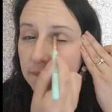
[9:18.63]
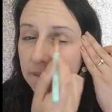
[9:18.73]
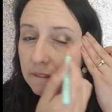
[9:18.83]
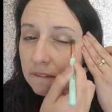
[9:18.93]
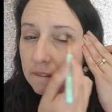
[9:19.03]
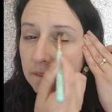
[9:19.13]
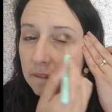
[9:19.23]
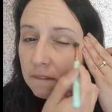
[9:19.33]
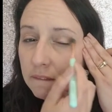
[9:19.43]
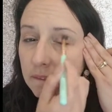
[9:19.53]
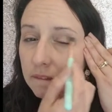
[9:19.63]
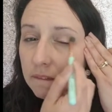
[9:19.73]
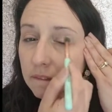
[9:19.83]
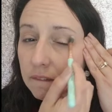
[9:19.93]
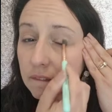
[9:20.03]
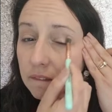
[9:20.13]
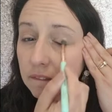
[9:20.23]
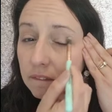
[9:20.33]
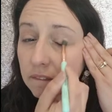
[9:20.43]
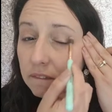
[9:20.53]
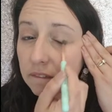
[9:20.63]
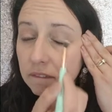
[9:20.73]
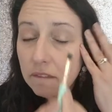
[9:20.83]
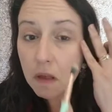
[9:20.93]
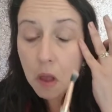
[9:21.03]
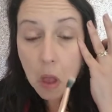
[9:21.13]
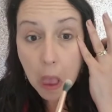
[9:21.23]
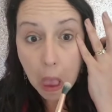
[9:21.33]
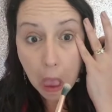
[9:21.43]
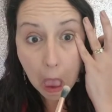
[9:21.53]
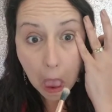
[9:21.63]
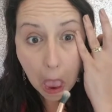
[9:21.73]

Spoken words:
Nobody speaks.